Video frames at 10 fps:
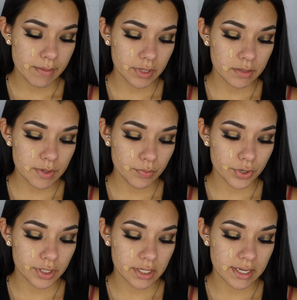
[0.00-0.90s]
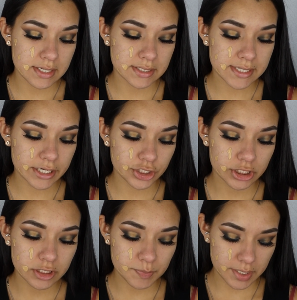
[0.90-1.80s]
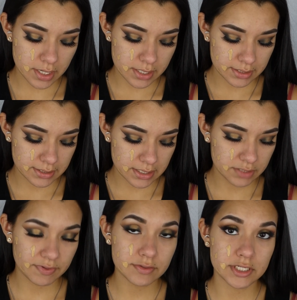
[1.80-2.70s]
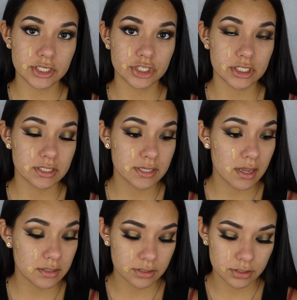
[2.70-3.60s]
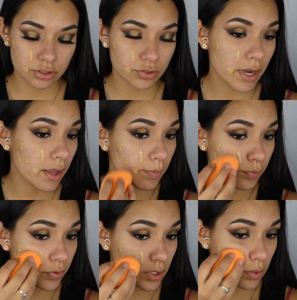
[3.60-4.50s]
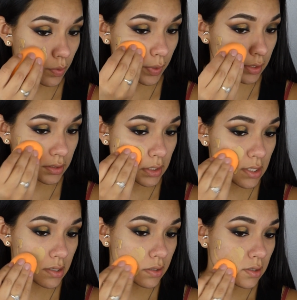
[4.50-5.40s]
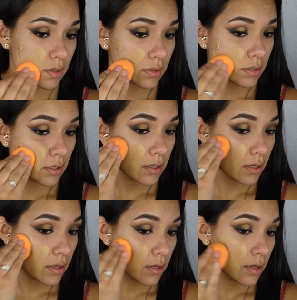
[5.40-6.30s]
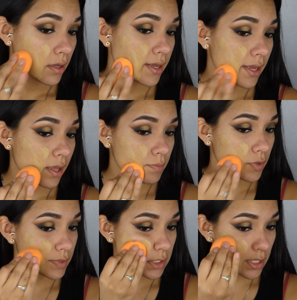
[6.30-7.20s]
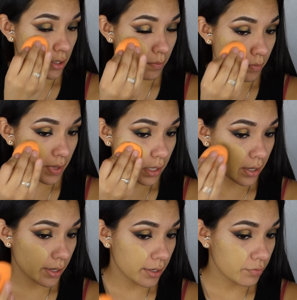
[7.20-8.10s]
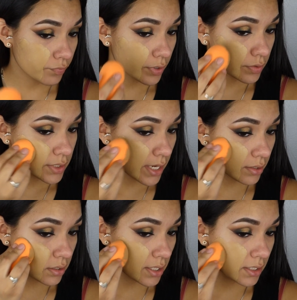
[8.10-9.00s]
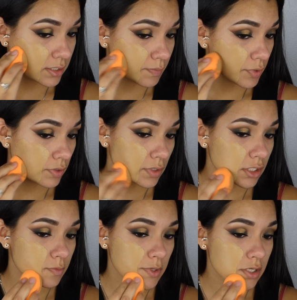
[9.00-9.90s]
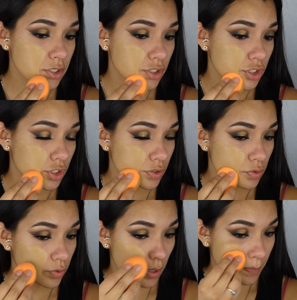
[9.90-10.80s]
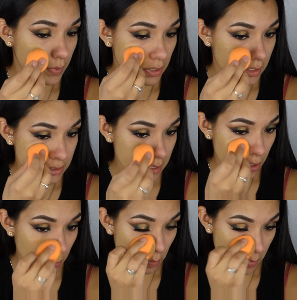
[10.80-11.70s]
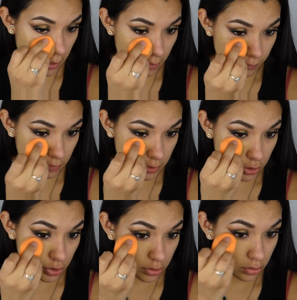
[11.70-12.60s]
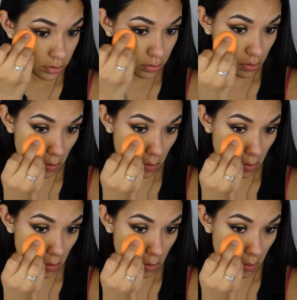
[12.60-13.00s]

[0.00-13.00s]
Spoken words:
I'm going to be working in sections because this foundation tends to dry up pretty quickly. I am using my Real Techniques beauty sponge to blend out my foundation.